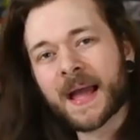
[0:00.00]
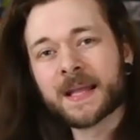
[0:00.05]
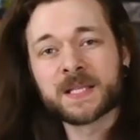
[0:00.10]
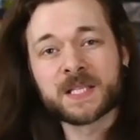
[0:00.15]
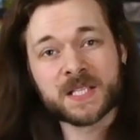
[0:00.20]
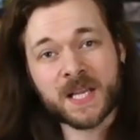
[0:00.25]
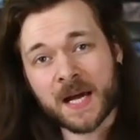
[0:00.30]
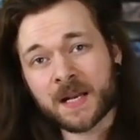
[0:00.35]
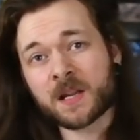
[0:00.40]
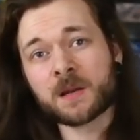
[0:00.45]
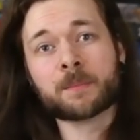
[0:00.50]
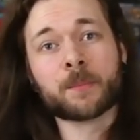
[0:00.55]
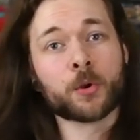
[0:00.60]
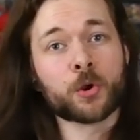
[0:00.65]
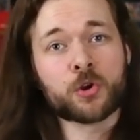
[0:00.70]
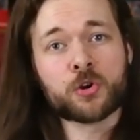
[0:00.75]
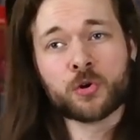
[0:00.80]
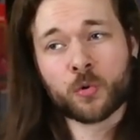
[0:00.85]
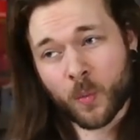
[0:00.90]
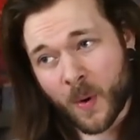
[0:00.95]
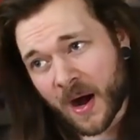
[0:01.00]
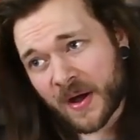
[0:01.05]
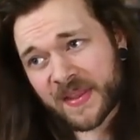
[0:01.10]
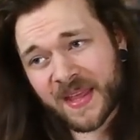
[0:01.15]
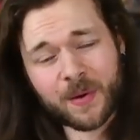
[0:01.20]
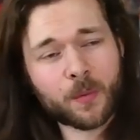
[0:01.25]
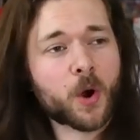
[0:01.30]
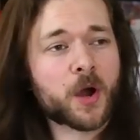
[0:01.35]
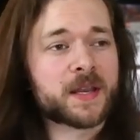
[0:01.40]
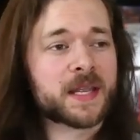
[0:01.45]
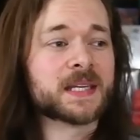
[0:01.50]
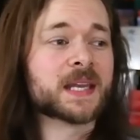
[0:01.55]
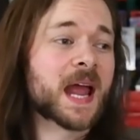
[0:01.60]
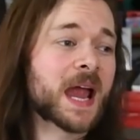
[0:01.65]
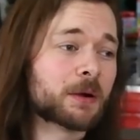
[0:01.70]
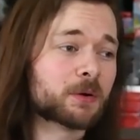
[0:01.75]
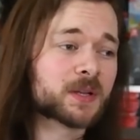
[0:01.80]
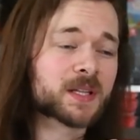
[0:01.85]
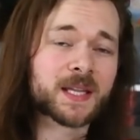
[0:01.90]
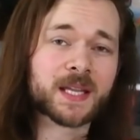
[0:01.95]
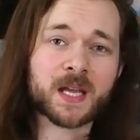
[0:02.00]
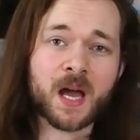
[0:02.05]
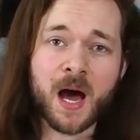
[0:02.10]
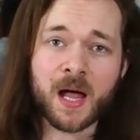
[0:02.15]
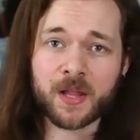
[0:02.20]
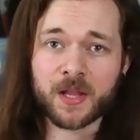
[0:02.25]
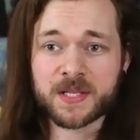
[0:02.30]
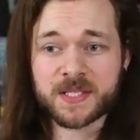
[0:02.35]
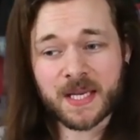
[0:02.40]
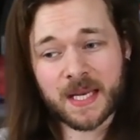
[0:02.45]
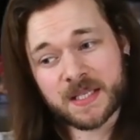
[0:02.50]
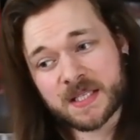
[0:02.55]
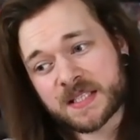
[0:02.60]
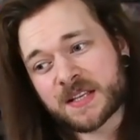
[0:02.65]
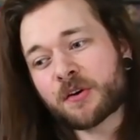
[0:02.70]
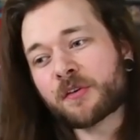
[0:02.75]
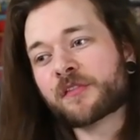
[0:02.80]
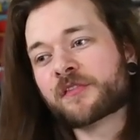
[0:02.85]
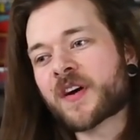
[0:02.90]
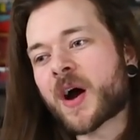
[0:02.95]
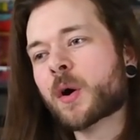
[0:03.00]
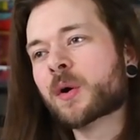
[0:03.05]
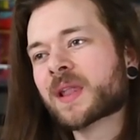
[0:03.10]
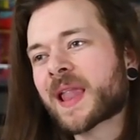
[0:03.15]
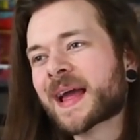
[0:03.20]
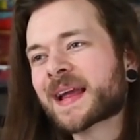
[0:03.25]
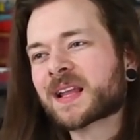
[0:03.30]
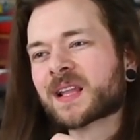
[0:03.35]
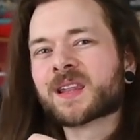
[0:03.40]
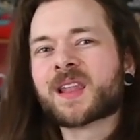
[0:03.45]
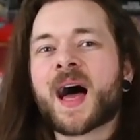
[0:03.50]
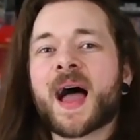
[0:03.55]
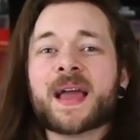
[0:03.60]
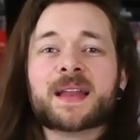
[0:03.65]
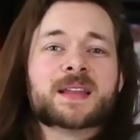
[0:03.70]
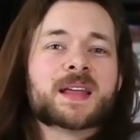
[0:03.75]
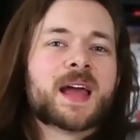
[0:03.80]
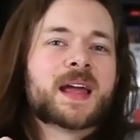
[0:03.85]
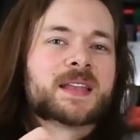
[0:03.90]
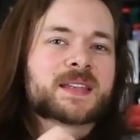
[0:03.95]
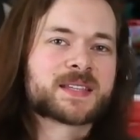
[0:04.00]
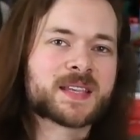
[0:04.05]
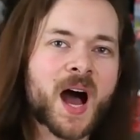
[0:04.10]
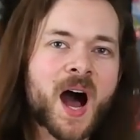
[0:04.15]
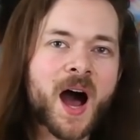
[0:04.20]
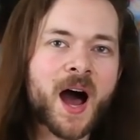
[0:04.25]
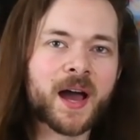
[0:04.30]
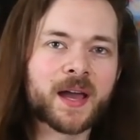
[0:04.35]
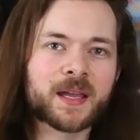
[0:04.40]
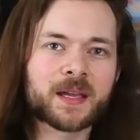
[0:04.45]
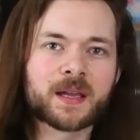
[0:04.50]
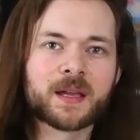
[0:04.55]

And Sun and Moon, while they weren't inherently colors, it still felt like light and dark.